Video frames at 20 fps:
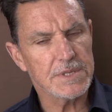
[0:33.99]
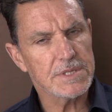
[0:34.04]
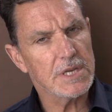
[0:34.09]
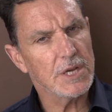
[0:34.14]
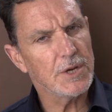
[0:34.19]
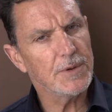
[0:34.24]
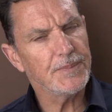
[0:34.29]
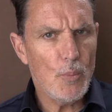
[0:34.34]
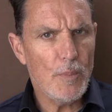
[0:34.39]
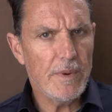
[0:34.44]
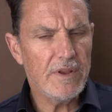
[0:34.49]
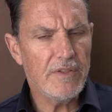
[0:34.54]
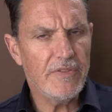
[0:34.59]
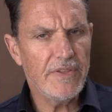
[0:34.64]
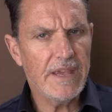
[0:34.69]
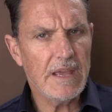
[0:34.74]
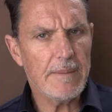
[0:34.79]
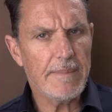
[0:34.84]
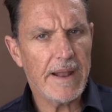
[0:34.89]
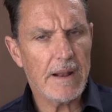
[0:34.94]
So when you
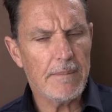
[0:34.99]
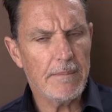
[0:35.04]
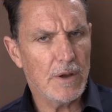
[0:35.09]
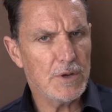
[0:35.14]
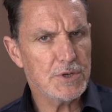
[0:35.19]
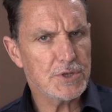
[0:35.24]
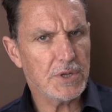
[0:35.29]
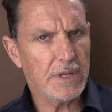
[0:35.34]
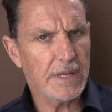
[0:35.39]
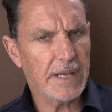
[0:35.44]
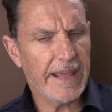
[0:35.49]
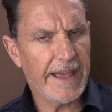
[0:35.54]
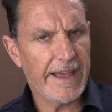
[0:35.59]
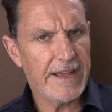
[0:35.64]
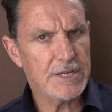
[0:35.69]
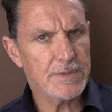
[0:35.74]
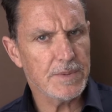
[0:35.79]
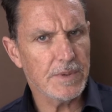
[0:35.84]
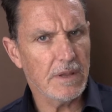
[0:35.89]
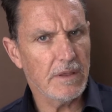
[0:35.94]
think about emotional
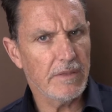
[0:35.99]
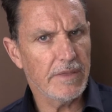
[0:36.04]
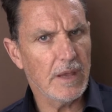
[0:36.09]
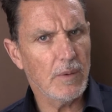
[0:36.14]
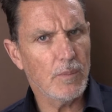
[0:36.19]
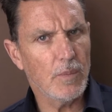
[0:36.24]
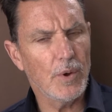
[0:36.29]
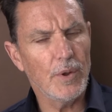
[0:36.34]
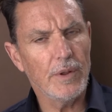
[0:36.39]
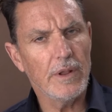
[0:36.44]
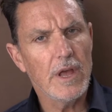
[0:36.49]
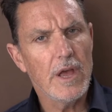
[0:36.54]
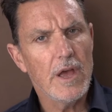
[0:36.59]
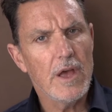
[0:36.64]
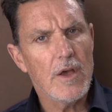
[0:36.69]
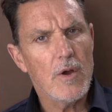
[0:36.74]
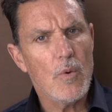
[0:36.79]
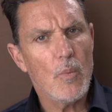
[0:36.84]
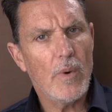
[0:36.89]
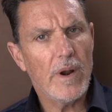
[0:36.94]
engagement, you think, well,
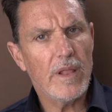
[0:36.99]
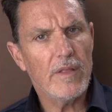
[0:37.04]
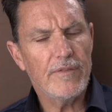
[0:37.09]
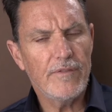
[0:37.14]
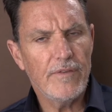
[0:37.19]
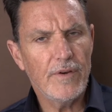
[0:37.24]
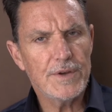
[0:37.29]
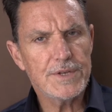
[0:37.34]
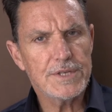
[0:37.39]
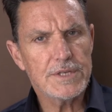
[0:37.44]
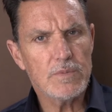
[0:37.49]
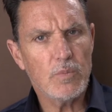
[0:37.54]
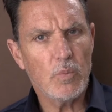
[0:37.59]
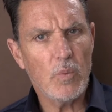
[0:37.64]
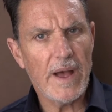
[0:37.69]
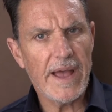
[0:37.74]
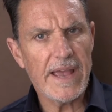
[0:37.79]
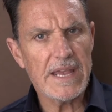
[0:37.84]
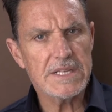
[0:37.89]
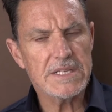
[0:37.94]
one of the first
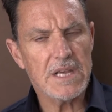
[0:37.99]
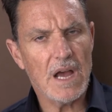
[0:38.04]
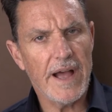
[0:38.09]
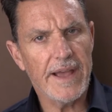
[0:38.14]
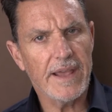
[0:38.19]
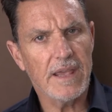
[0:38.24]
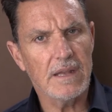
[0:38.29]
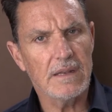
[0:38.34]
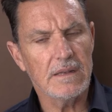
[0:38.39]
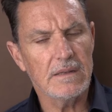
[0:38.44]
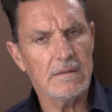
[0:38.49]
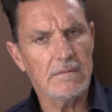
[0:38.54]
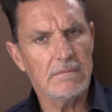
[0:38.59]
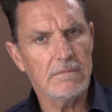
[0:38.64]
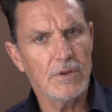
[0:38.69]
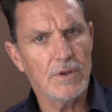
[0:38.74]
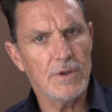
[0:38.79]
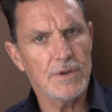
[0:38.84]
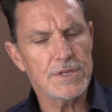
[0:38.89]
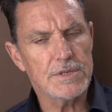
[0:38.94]
ways I can
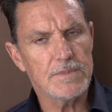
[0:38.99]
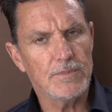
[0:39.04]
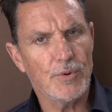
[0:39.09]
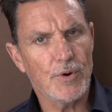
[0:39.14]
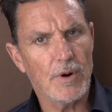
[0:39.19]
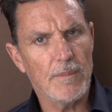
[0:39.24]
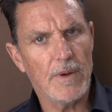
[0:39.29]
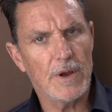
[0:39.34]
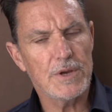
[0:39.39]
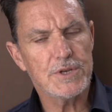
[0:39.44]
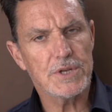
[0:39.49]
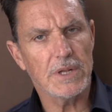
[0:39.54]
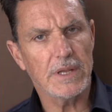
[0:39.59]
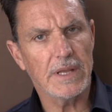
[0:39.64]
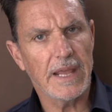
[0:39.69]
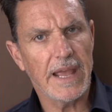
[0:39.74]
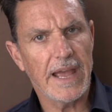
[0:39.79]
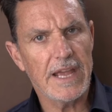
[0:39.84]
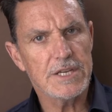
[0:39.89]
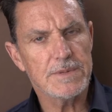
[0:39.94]
use more emotional
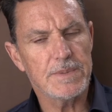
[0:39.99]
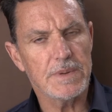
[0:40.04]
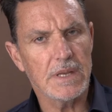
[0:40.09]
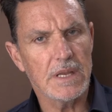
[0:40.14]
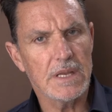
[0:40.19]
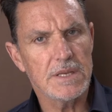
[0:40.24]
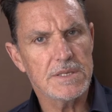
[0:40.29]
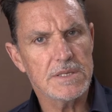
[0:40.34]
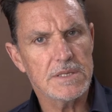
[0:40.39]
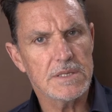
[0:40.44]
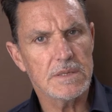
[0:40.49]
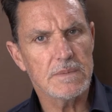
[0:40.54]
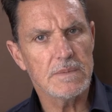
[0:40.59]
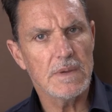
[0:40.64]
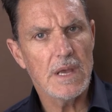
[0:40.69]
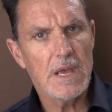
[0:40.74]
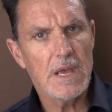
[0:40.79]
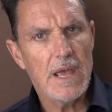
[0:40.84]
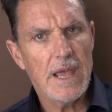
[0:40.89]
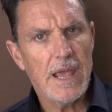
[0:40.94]
engagement is to
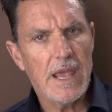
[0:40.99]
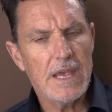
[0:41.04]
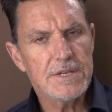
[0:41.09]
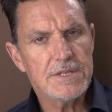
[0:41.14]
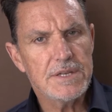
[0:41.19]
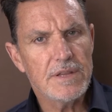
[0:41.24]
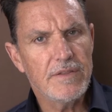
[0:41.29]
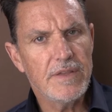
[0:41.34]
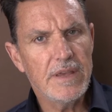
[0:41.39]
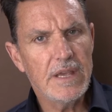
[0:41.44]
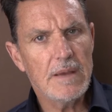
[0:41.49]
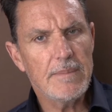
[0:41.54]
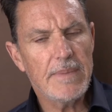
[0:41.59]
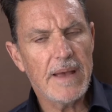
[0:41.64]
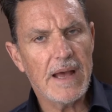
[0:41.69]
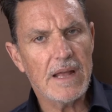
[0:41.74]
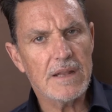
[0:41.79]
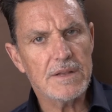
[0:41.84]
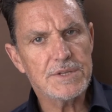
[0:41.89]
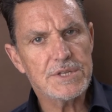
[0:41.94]
think
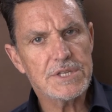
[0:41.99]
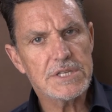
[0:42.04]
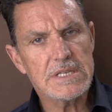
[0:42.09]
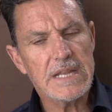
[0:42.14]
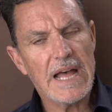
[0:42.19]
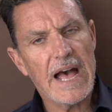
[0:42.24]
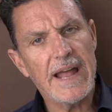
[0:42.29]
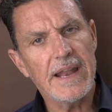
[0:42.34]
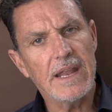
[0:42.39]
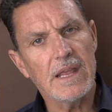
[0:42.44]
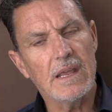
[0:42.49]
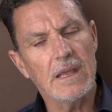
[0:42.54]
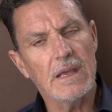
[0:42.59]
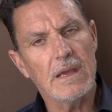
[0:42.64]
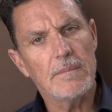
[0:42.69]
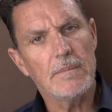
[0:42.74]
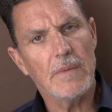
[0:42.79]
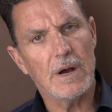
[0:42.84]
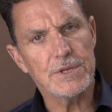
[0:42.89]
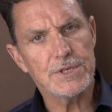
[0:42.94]
about starting
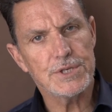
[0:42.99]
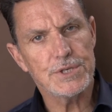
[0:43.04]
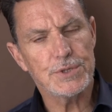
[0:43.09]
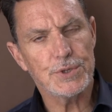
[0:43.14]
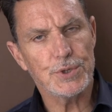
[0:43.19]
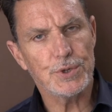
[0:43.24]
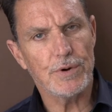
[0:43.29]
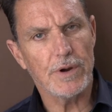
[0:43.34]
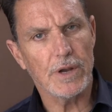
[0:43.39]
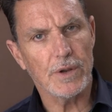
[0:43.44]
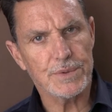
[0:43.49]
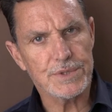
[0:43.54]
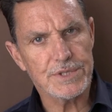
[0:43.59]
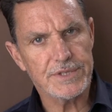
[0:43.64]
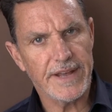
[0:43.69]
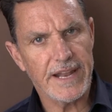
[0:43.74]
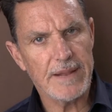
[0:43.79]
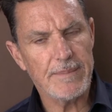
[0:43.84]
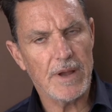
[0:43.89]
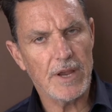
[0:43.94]
my story or
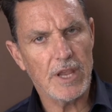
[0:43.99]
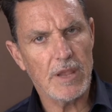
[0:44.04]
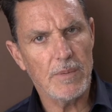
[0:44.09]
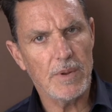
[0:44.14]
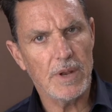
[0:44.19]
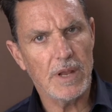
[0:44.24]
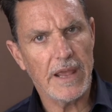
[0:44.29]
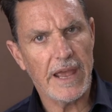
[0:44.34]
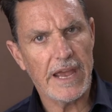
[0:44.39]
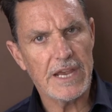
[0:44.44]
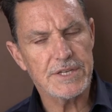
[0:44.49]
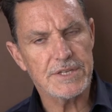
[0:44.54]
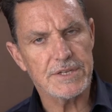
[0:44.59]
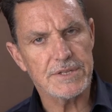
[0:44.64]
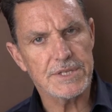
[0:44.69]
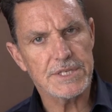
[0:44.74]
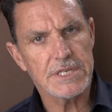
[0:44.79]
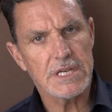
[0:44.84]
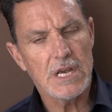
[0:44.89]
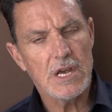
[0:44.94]
starting my
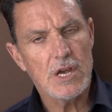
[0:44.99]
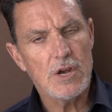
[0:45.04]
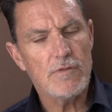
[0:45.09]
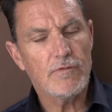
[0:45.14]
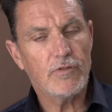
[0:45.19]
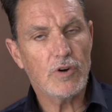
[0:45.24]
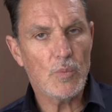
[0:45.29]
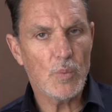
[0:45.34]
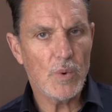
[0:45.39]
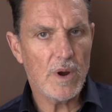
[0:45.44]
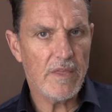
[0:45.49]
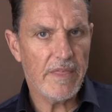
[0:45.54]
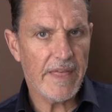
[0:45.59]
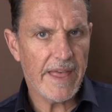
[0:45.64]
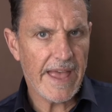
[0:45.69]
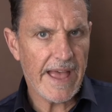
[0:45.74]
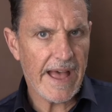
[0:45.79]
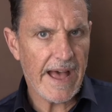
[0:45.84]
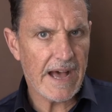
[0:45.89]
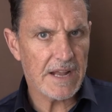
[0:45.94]
communications from where
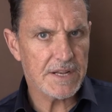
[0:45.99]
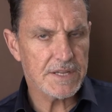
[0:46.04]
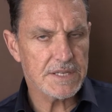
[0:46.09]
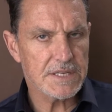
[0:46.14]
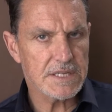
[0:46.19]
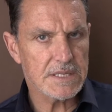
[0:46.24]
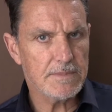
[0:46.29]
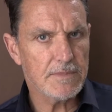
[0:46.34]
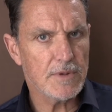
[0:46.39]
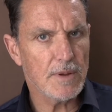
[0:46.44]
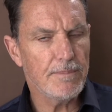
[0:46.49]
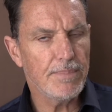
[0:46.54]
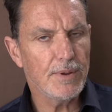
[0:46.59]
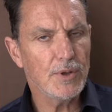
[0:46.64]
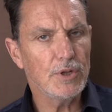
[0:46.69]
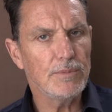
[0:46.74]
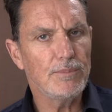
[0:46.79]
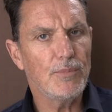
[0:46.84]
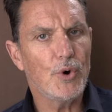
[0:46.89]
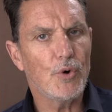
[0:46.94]
they are, to
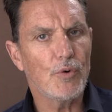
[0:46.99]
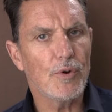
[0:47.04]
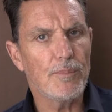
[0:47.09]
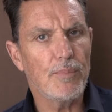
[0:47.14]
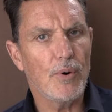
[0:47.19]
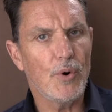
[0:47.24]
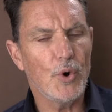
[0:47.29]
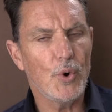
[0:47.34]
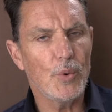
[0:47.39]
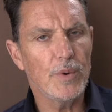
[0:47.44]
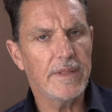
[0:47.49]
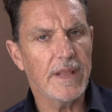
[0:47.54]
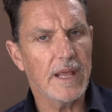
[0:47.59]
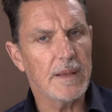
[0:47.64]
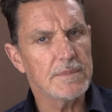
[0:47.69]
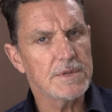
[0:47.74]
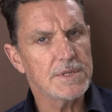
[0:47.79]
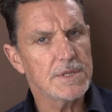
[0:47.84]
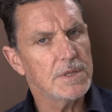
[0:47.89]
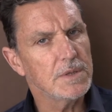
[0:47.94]
build more rapport with
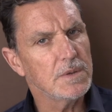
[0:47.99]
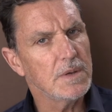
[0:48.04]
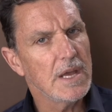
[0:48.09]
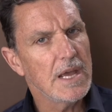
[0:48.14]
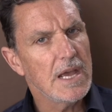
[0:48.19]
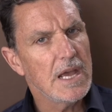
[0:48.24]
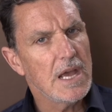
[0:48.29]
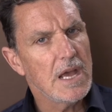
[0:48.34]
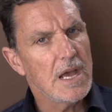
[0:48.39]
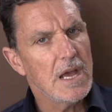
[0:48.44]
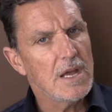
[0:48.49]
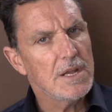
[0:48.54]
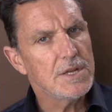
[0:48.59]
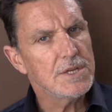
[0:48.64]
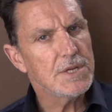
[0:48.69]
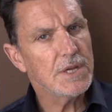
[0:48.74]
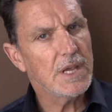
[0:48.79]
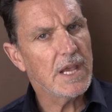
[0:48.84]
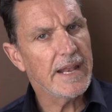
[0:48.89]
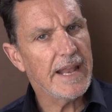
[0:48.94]
them, to
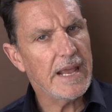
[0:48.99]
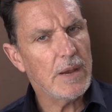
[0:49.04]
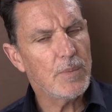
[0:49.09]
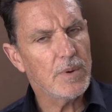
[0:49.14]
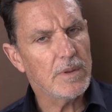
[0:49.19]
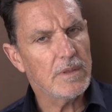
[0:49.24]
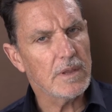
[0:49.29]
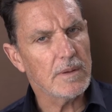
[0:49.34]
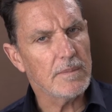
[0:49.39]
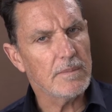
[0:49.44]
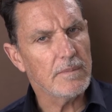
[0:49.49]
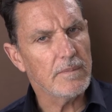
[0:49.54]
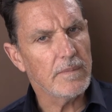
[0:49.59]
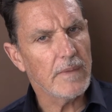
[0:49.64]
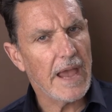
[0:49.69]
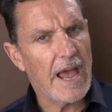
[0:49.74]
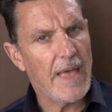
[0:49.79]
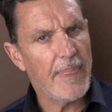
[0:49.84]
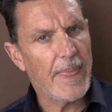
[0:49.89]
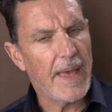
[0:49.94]
connect with them
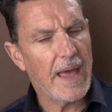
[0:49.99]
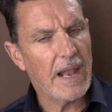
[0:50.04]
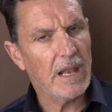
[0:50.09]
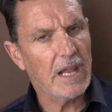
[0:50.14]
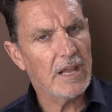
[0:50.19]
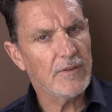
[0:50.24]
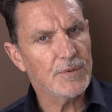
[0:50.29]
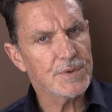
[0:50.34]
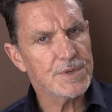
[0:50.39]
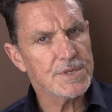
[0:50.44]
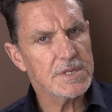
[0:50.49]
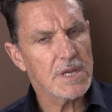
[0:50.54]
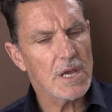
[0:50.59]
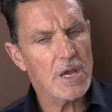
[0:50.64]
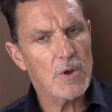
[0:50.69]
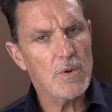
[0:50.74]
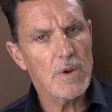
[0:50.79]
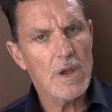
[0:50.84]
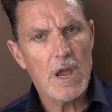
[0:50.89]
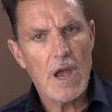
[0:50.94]
at that level.
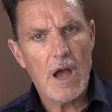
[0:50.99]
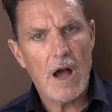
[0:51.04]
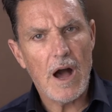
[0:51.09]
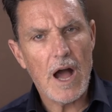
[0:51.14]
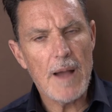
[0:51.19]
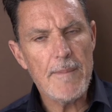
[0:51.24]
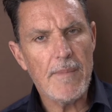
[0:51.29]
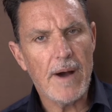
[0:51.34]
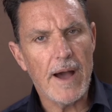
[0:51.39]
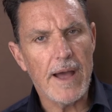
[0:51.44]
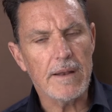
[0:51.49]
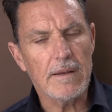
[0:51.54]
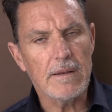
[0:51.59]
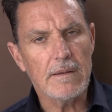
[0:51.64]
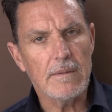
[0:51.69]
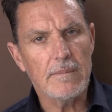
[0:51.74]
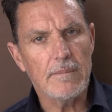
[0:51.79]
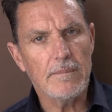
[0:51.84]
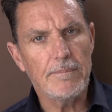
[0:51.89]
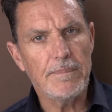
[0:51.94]
So I might
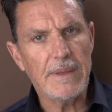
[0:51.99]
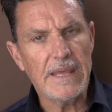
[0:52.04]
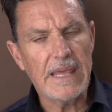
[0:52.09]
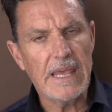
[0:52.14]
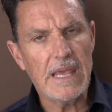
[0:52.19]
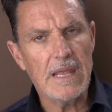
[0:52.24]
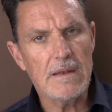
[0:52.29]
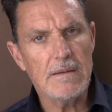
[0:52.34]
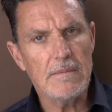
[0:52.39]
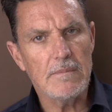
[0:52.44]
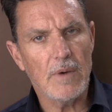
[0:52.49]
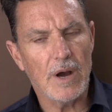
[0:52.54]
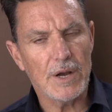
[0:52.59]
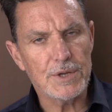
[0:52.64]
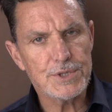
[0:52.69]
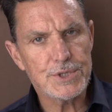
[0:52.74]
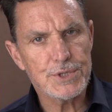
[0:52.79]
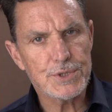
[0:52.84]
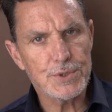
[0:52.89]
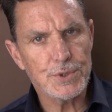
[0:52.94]
begin my
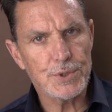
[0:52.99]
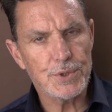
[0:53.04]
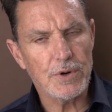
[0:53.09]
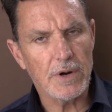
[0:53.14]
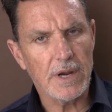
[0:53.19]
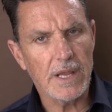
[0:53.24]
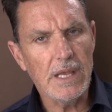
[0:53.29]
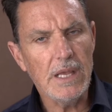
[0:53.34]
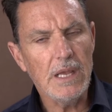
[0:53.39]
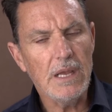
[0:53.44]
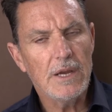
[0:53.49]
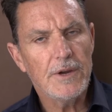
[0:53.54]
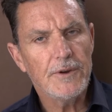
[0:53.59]
story